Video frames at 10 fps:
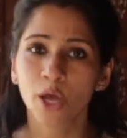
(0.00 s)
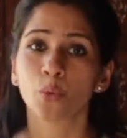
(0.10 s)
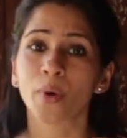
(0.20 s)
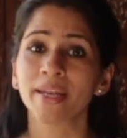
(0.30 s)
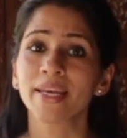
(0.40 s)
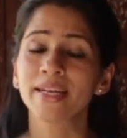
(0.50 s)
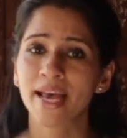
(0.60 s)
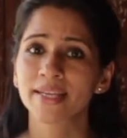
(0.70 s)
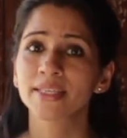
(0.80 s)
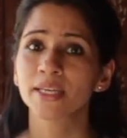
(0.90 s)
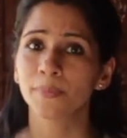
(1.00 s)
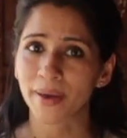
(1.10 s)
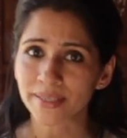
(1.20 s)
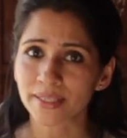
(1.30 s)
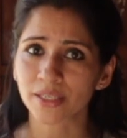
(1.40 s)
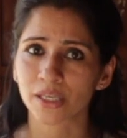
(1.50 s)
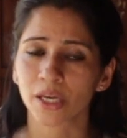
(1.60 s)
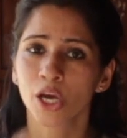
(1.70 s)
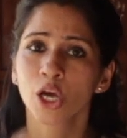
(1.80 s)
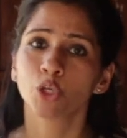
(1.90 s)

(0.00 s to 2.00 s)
when it has the capacity